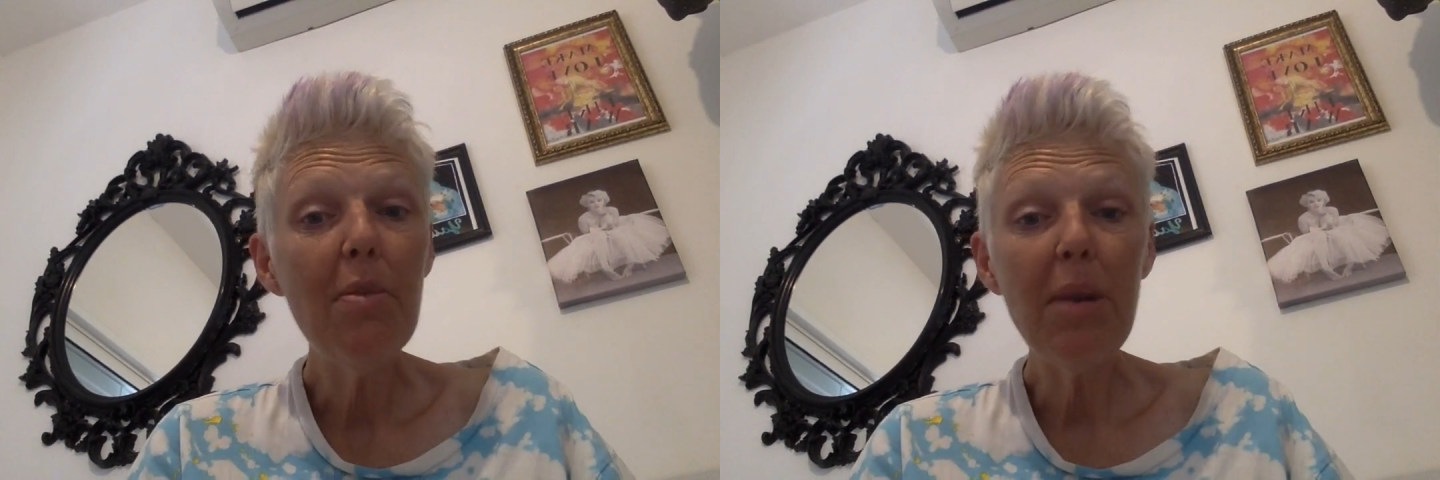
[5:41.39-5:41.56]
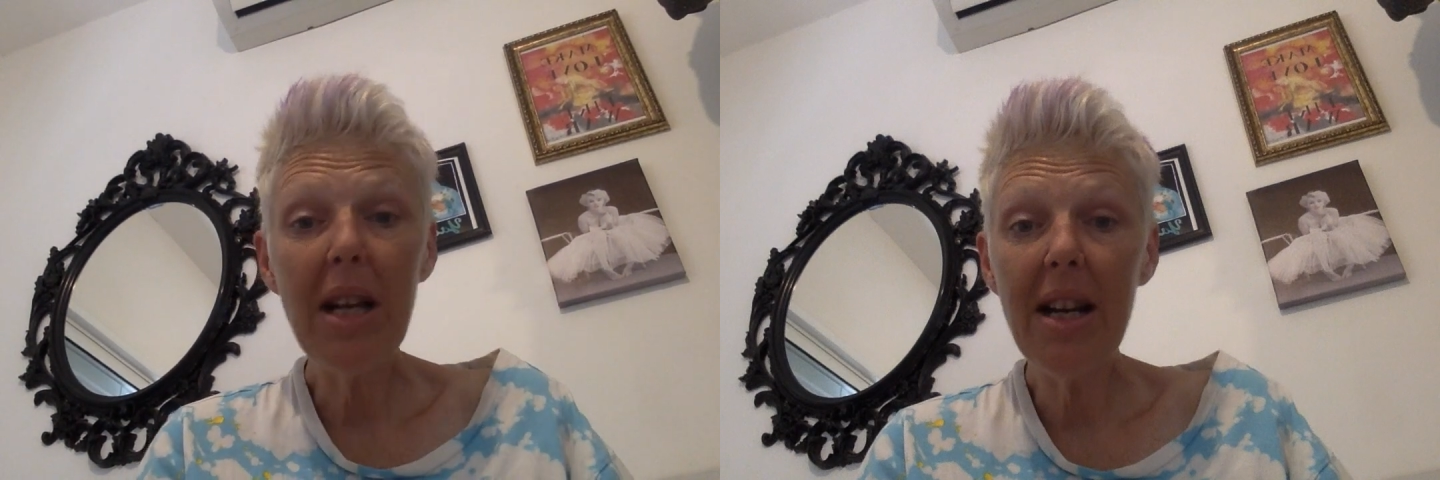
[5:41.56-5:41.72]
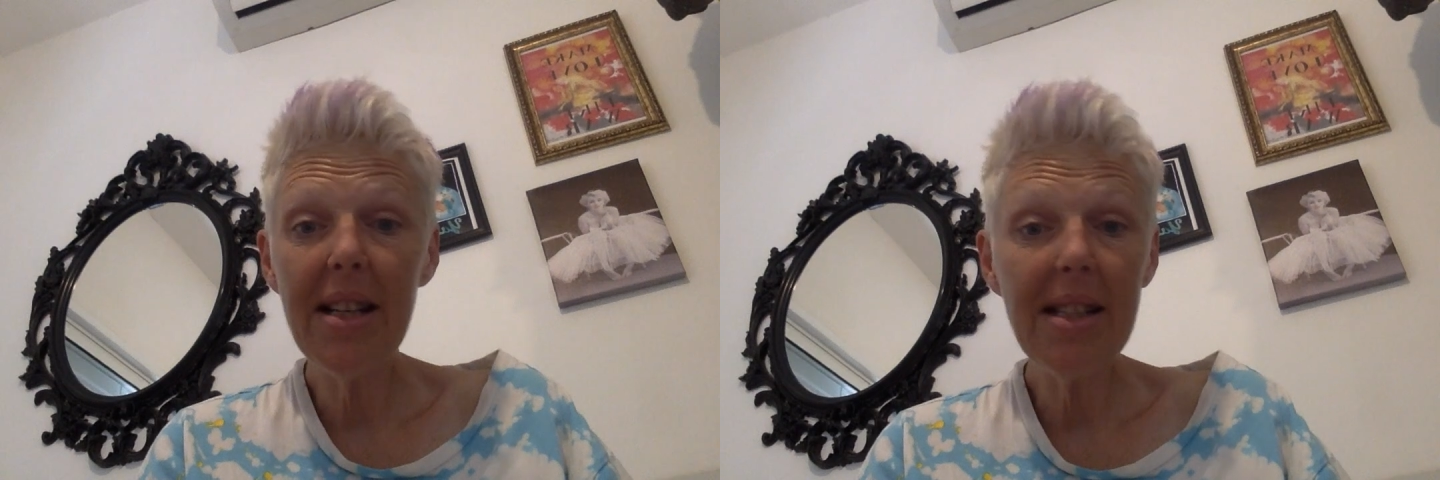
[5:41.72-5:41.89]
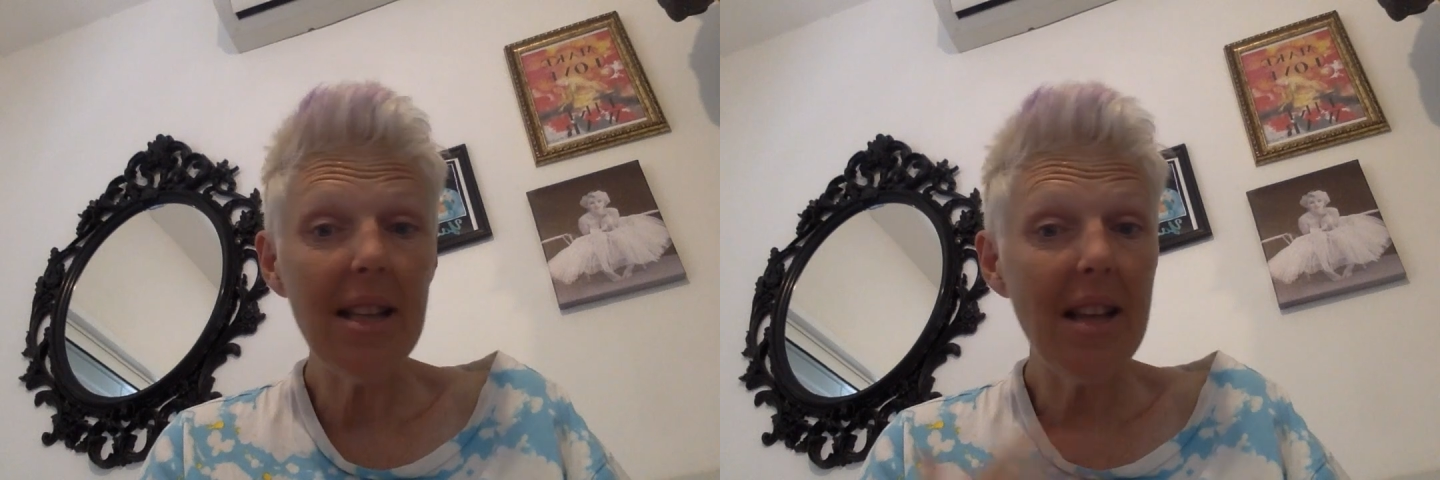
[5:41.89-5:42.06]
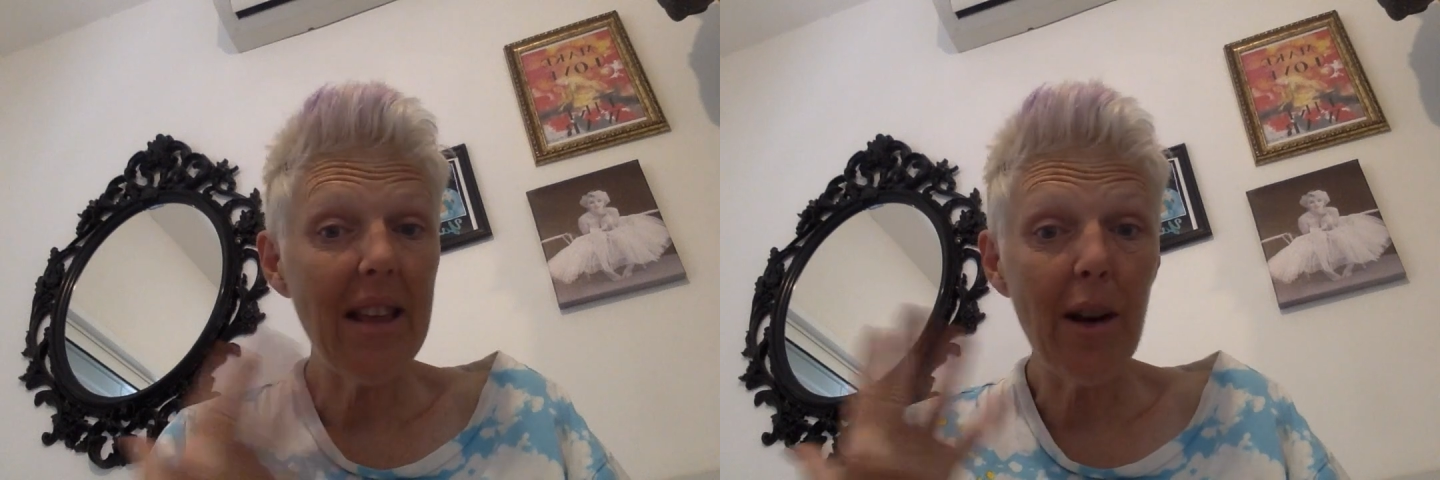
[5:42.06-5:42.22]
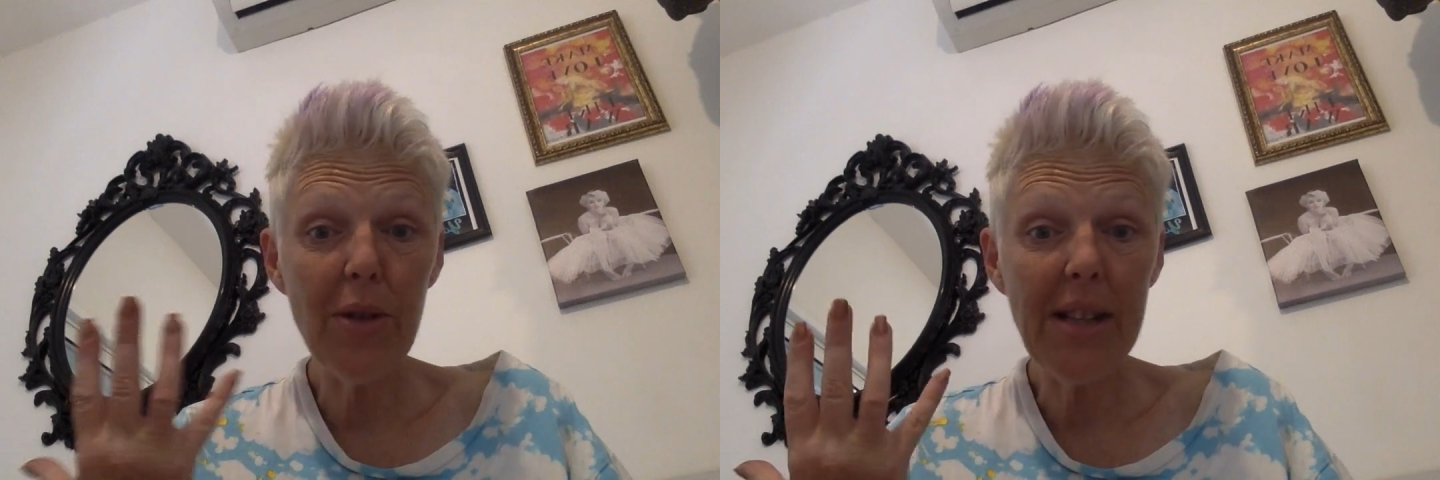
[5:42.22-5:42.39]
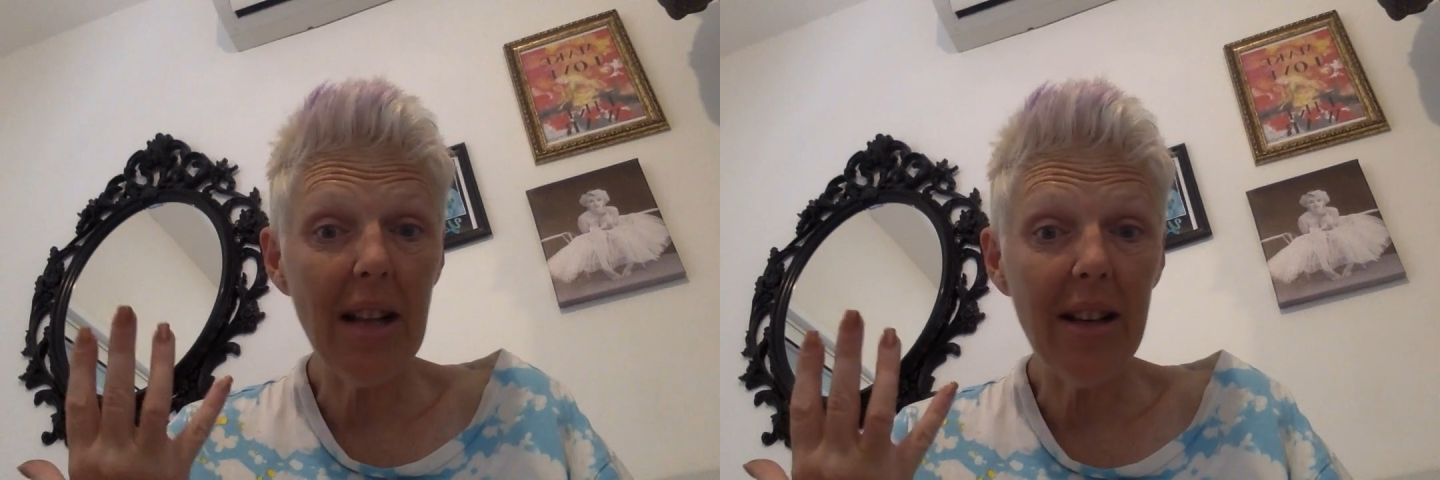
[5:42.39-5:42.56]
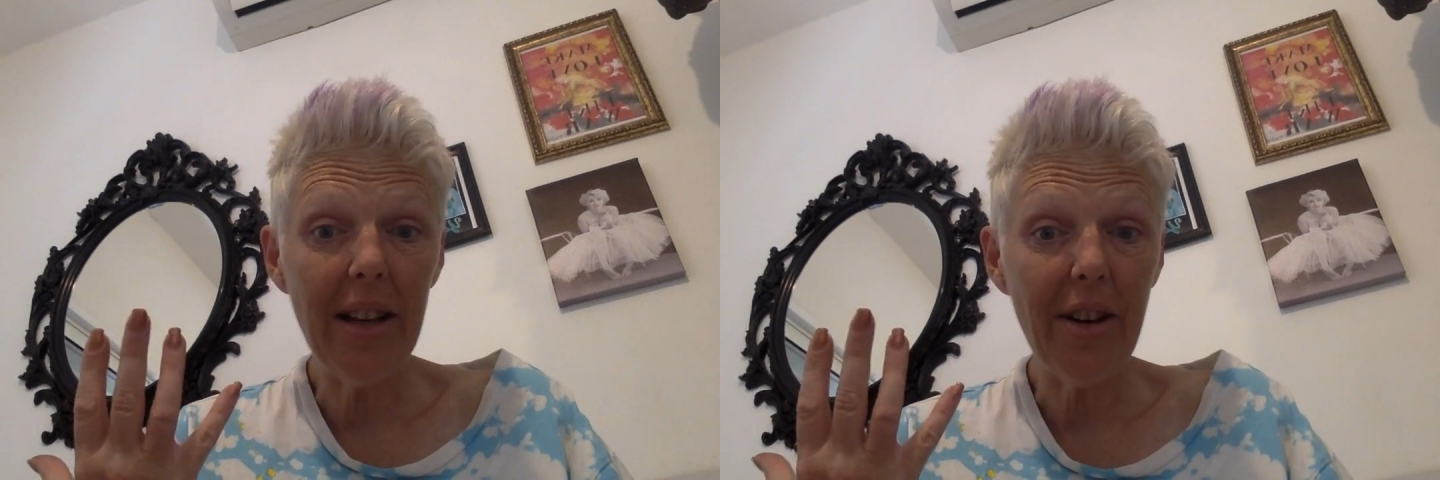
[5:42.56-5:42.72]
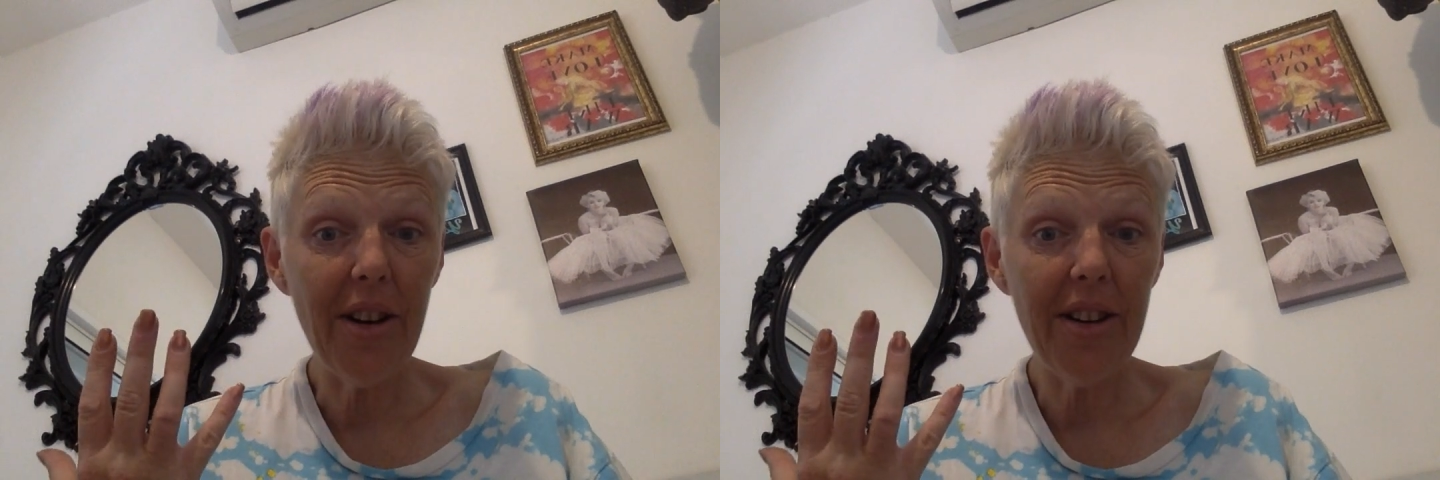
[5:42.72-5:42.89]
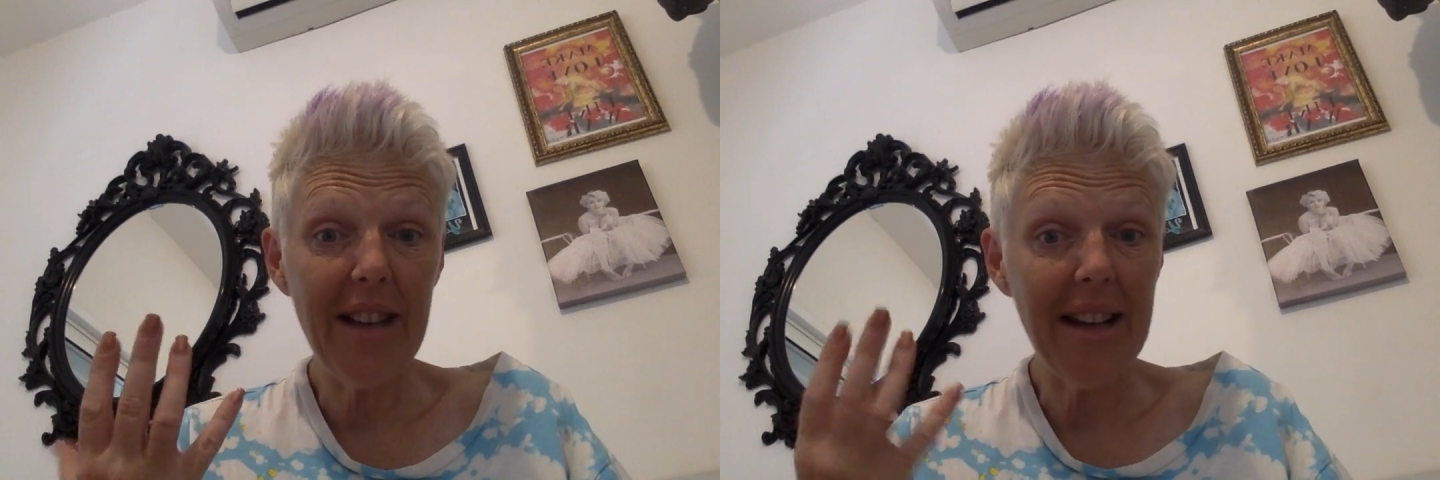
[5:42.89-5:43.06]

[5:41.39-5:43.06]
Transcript: Because they don't sell it here.